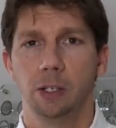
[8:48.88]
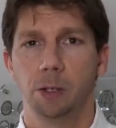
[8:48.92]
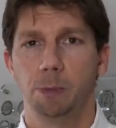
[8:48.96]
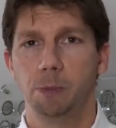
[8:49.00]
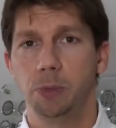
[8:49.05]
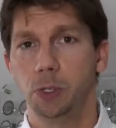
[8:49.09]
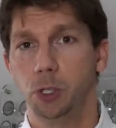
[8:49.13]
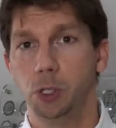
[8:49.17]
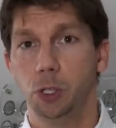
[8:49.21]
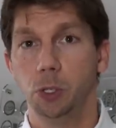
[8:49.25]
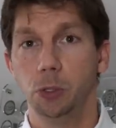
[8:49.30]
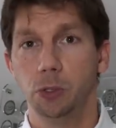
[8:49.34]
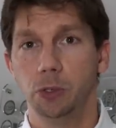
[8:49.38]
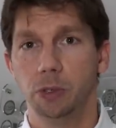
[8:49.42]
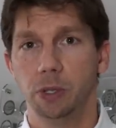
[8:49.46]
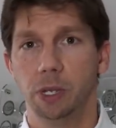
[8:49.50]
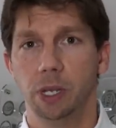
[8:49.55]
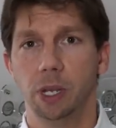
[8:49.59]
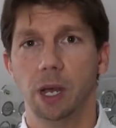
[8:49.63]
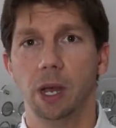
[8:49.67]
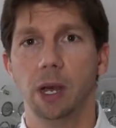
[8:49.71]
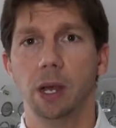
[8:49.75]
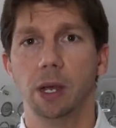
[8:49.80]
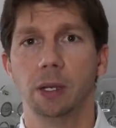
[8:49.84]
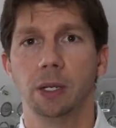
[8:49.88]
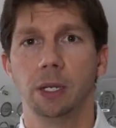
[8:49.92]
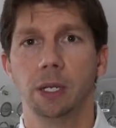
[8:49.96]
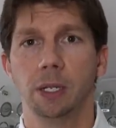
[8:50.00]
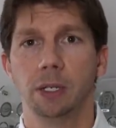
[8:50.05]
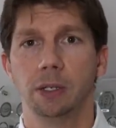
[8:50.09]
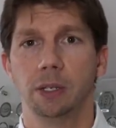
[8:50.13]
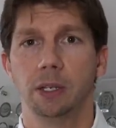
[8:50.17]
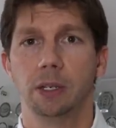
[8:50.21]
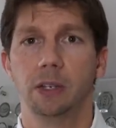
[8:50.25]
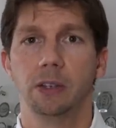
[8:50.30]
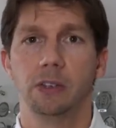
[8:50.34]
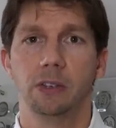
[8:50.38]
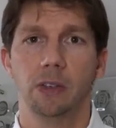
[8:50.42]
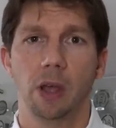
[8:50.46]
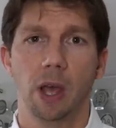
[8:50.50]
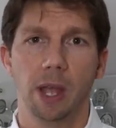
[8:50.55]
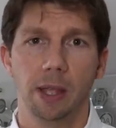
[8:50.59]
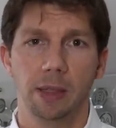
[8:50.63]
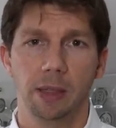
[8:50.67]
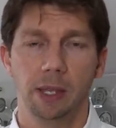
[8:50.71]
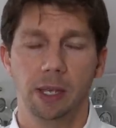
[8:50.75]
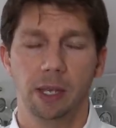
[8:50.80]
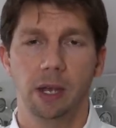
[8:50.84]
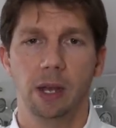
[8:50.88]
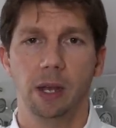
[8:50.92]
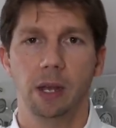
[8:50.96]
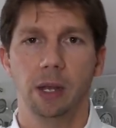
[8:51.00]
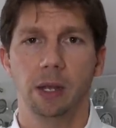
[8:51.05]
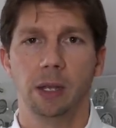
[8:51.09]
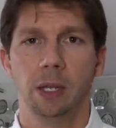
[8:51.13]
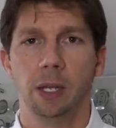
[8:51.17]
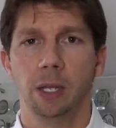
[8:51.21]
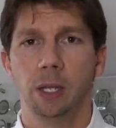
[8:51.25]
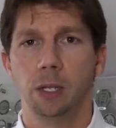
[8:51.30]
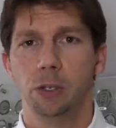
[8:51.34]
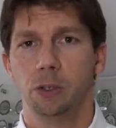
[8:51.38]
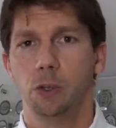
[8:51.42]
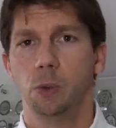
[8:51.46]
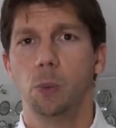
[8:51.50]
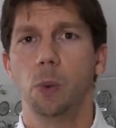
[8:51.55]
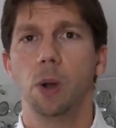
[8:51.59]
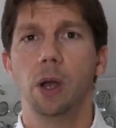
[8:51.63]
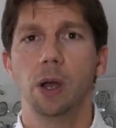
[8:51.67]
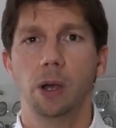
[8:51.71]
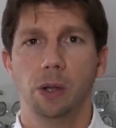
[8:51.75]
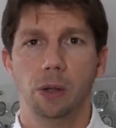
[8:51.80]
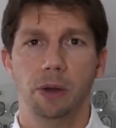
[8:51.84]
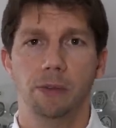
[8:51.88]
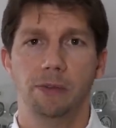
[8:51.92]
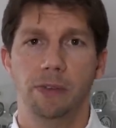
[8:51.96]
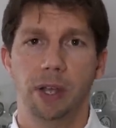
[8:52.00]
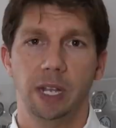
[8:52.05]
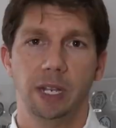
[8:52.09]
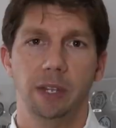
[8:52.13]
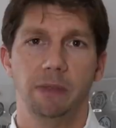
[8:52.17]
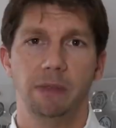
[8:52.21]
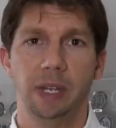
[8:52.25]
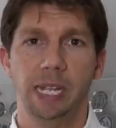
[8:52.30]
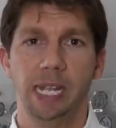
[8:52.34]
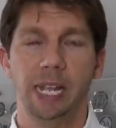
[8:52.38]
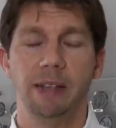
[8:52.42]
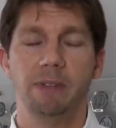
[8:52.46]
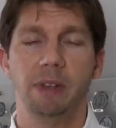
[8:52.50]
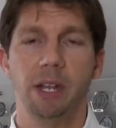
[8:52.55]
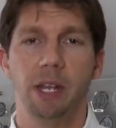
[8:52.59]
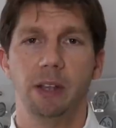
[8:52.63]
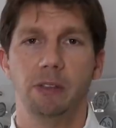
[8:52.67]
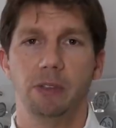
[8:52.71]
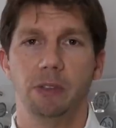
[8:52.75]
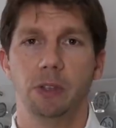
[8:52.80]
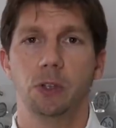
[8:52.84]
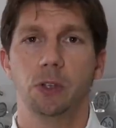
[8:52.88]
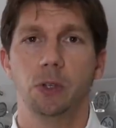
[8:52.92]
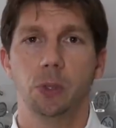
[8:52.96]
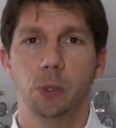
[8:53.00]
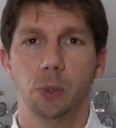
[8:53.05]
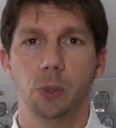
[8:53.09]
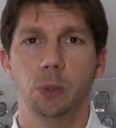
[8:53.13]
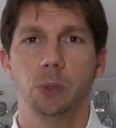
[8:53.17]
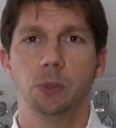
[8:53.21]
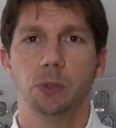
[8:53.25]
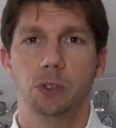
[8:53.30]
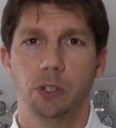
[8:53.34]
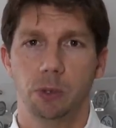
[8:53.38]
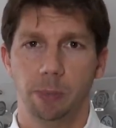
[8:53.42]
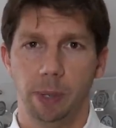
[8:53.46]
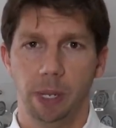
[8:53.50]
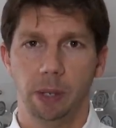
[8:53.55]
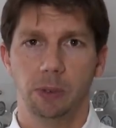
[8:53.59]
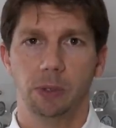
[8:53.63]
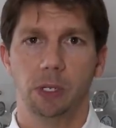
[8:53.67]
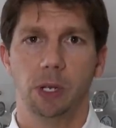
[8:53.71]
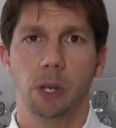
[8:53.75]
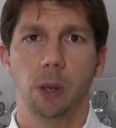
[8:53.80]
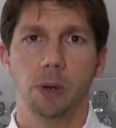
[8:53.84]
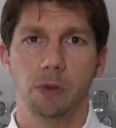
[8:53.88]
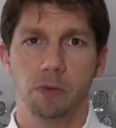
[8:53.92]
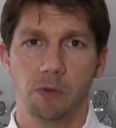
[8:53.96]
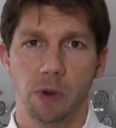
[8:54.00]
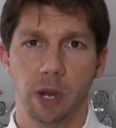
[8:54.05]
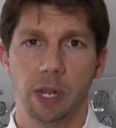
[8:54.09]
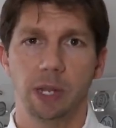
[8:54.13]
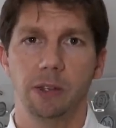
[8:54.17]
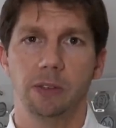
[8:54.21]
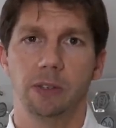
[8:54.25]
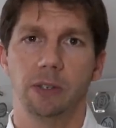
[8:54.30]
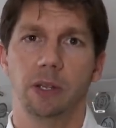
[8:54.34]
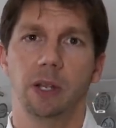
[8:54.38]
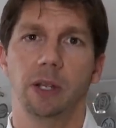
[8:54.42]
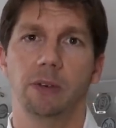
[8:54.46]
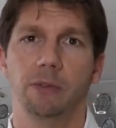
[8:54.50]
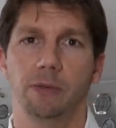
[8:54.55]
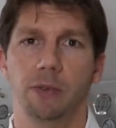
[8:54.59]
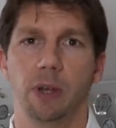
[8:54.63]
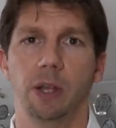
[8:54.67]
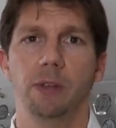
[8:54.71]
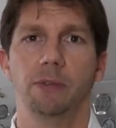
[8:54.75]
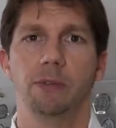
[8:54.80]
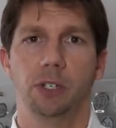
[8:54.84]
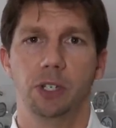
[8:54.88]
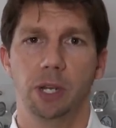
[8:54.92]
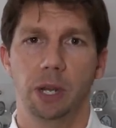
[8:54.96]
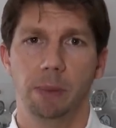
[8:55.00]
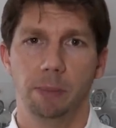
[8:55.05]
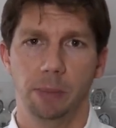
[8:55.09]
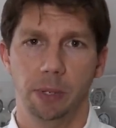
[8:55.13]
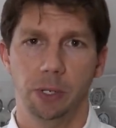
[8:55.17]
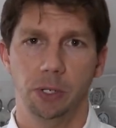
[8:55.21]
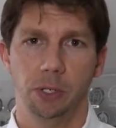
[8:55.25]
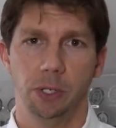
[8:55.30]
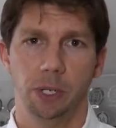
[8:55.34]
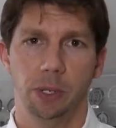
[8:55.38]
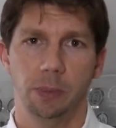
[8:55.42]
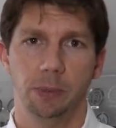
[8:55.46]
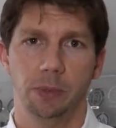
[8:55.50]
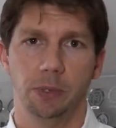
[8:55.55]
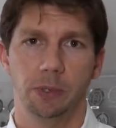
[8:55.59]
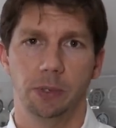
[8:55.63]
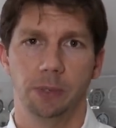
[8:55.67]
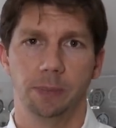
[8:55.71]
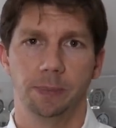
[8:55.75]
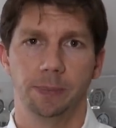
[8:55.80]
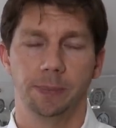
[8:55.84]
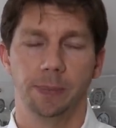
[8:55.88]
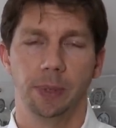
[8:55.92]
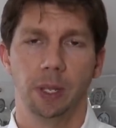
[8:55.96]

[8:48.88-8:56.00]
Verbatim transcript: to produce the car, to design the car, to work on effectively giving us the tools to be able to go and race and fight for championships.